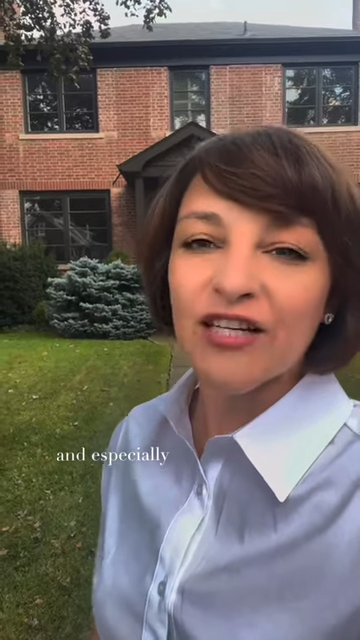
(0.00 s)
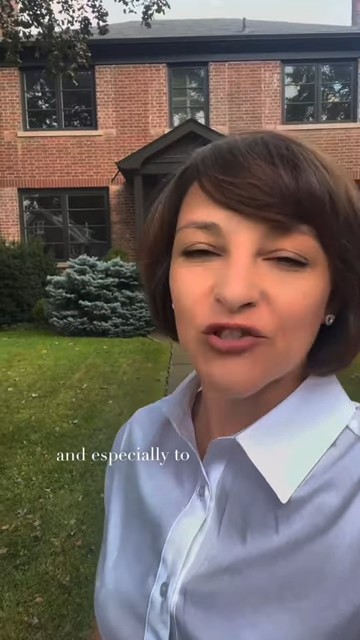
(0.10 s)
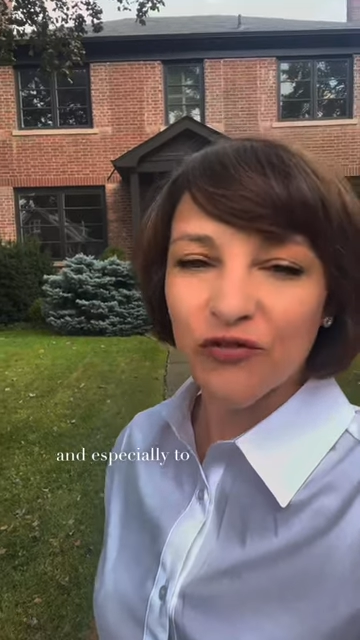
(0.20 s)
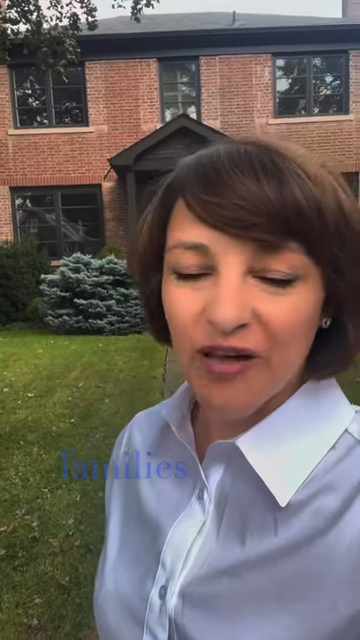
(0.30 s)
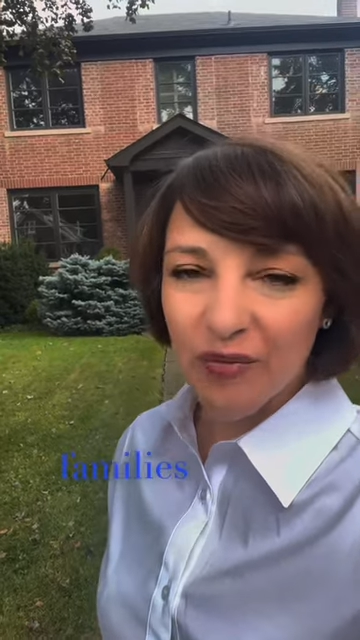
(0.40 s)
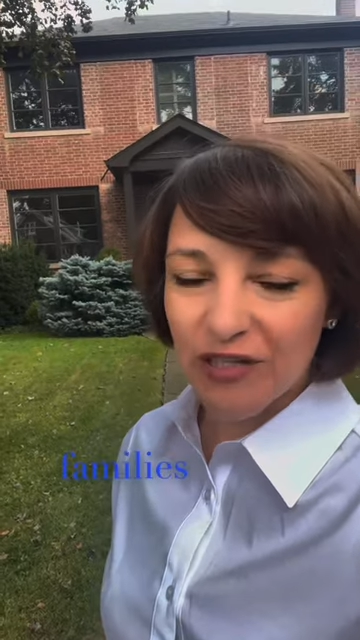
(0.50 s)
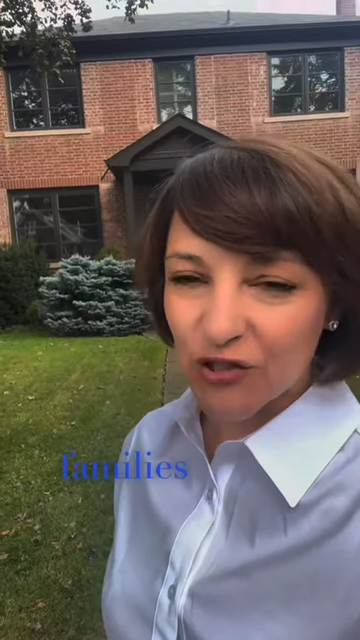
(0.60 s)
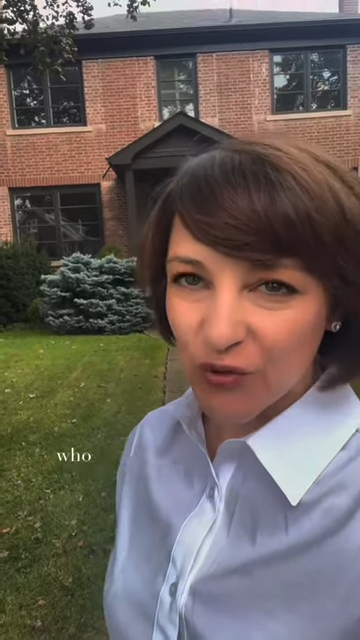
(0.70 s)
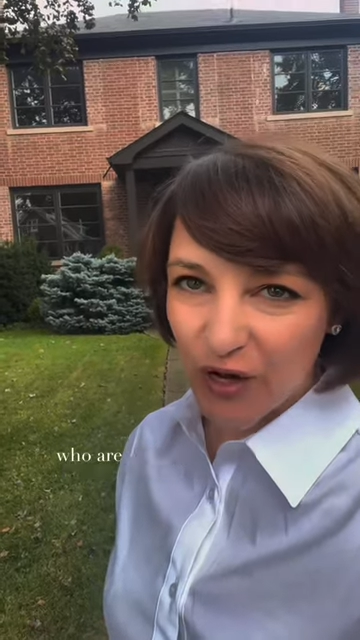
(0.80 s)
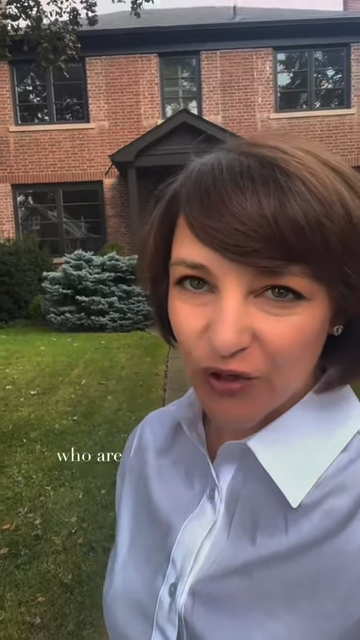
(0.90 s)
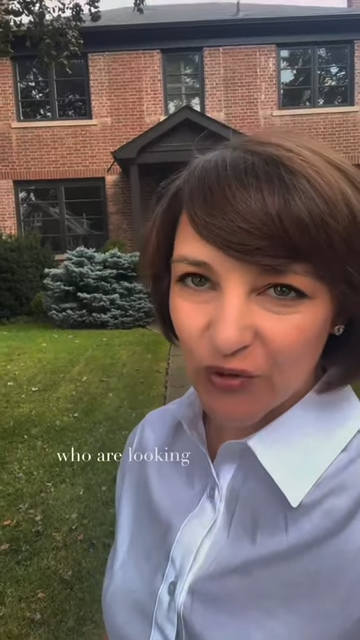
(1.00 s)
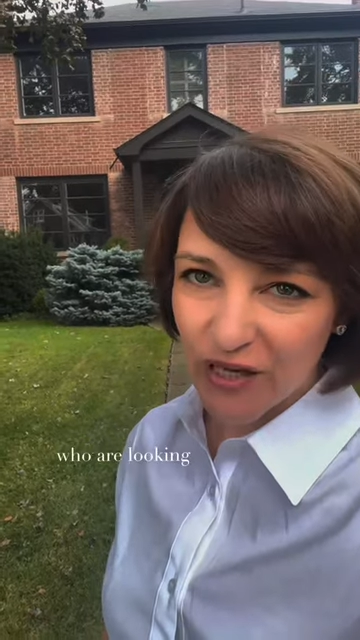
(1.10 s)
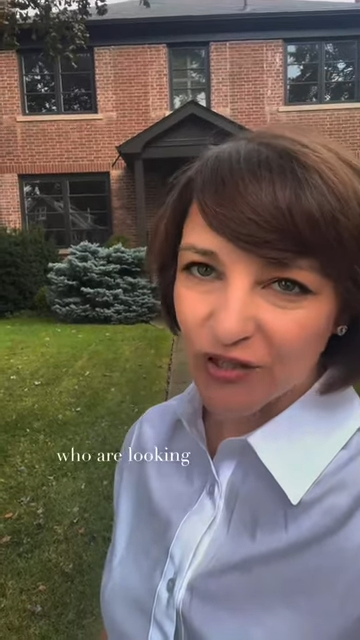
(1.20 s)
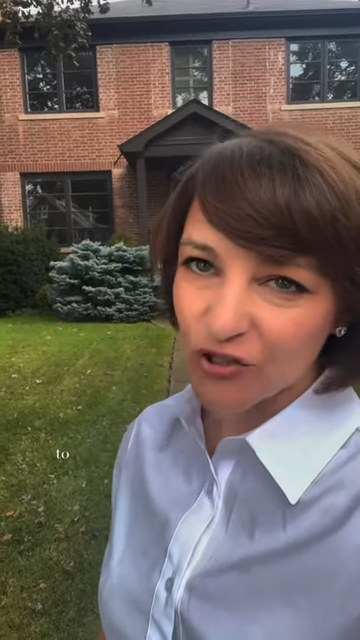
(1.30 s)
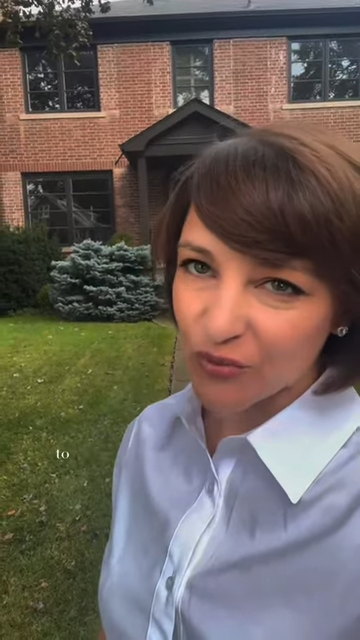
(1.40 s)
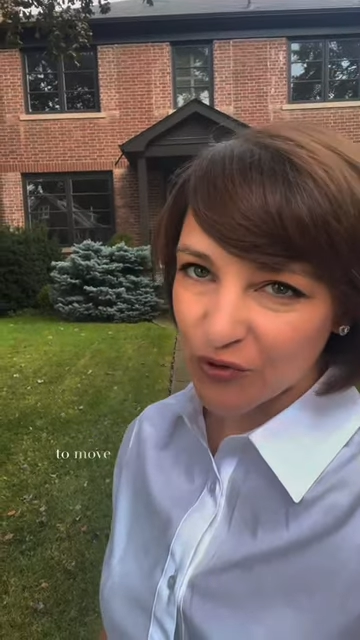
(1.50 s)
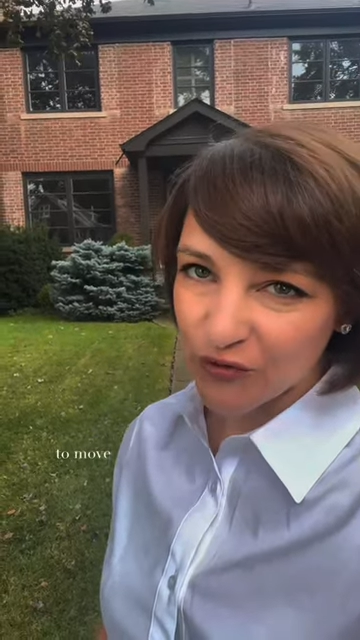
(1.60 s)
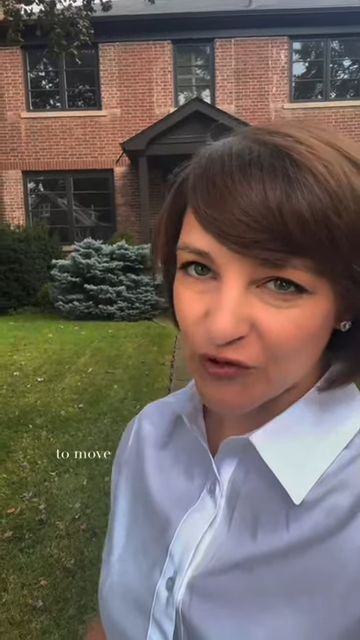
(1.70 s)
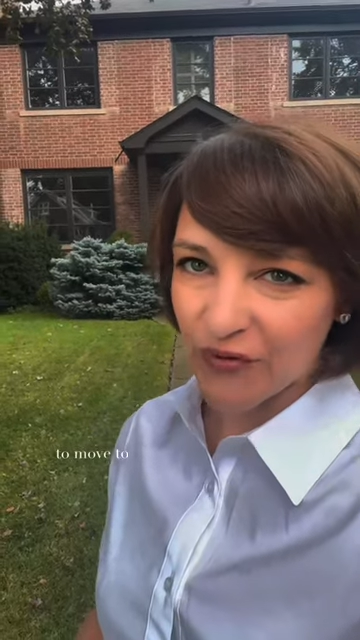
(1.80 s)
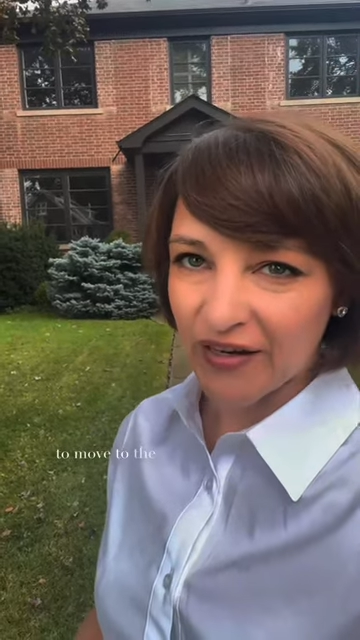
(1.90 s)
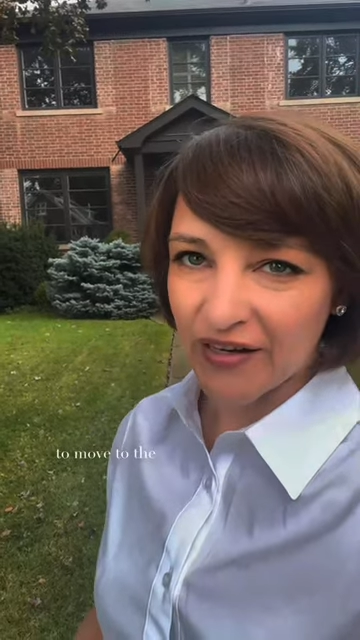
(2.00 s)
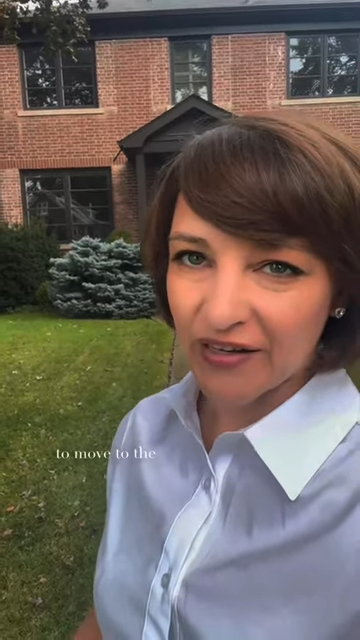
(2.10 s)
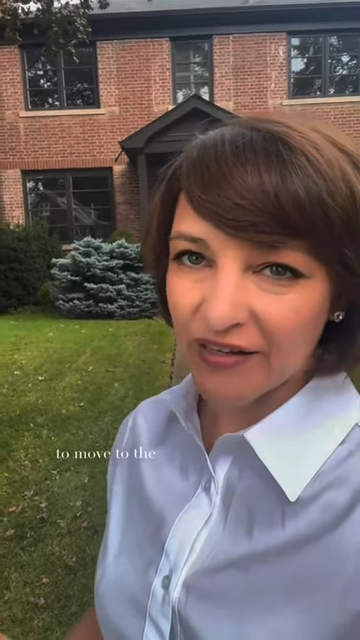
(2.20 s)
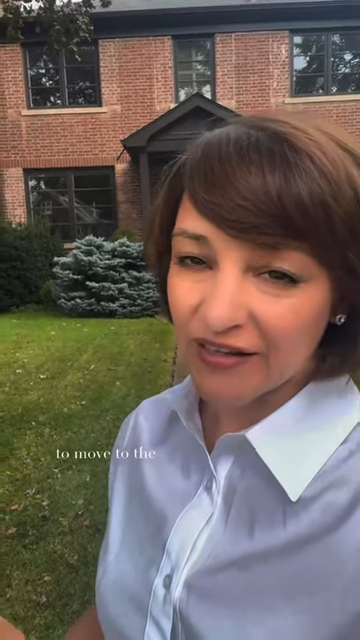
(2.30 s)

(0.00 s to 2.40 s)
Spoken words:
to families who are looking to move to the